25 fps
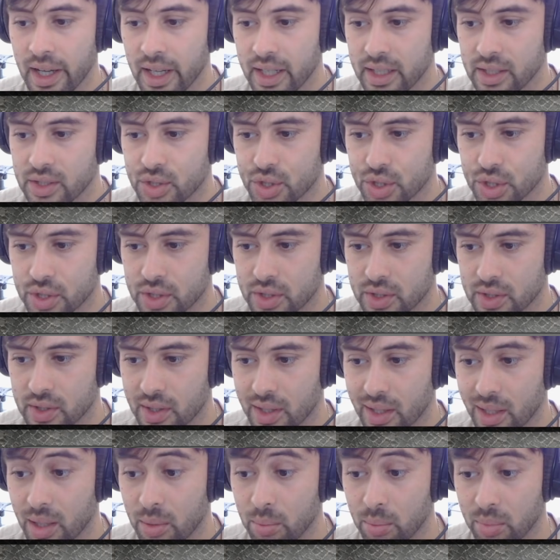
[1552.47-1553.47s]

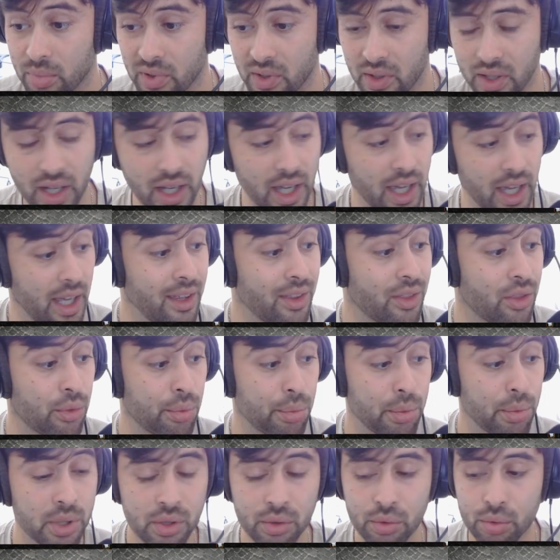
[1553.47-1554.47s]
just limped
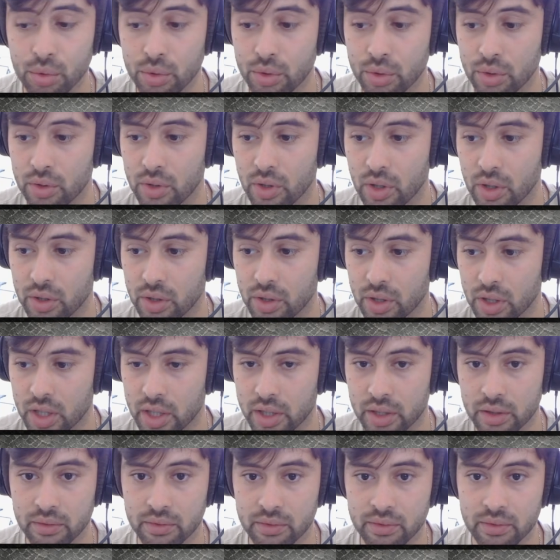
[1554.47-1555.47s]
8-3 suited on the
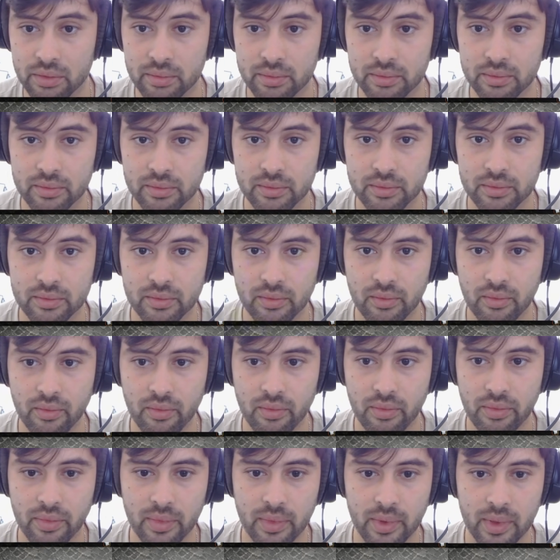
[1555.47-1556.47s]
cutoff.
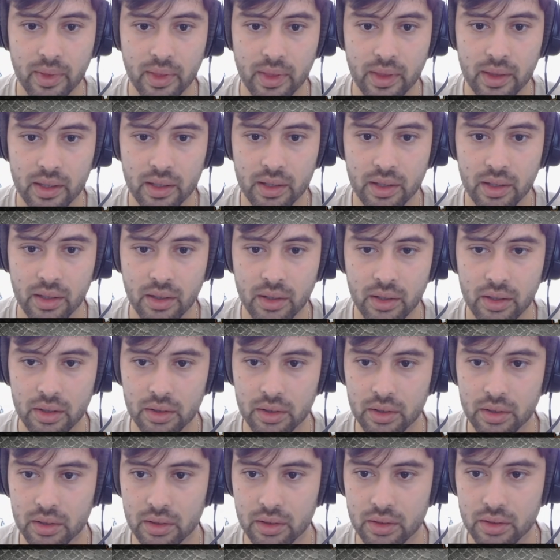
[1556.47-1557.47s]

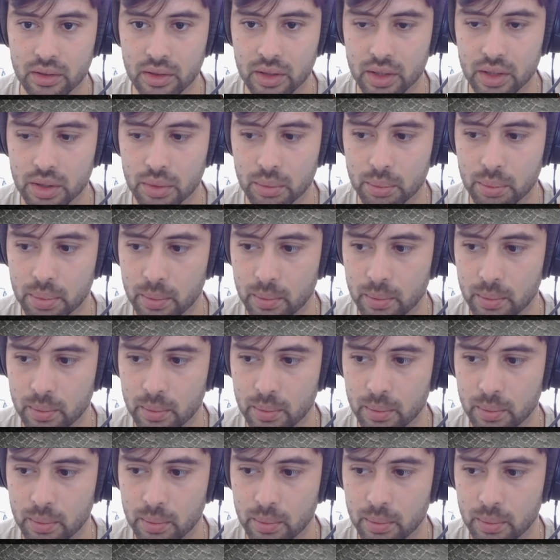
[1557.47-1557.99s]
Here, nope.